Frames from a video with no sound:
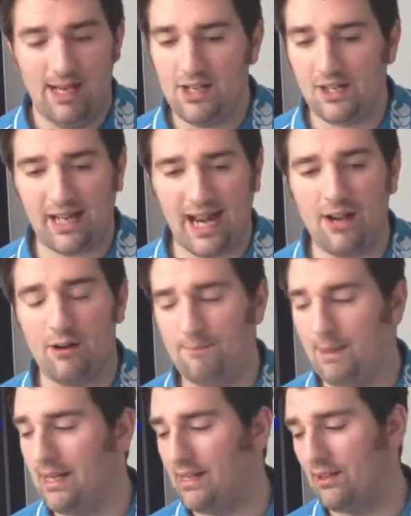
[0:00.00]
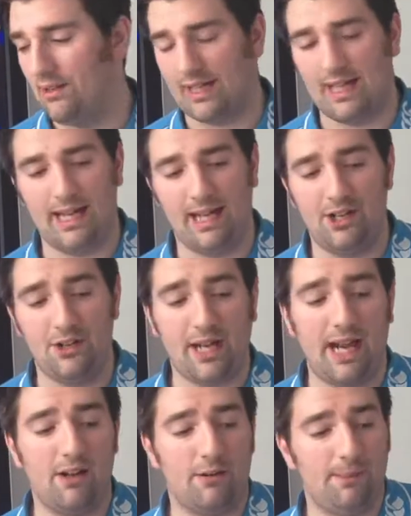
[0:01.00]
You cannot beat The Lion King, and you
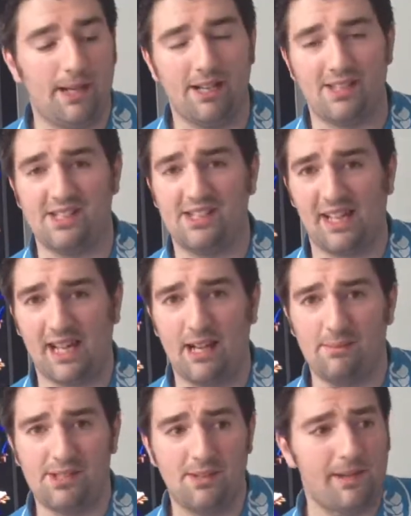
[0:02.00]
cannot beat the Disney games.